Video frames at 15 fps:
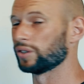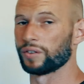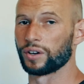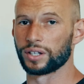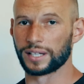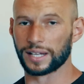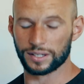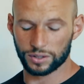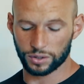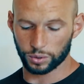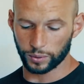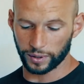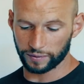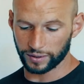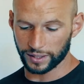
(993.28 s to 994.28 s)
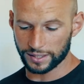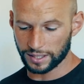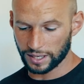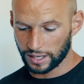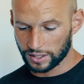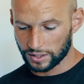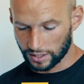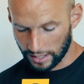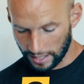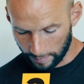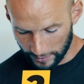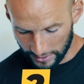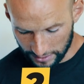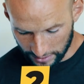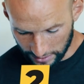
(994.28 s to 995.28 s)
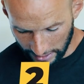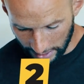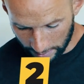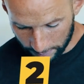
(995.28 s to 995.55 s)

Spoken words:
Joovv only has two wavelengths. So that means the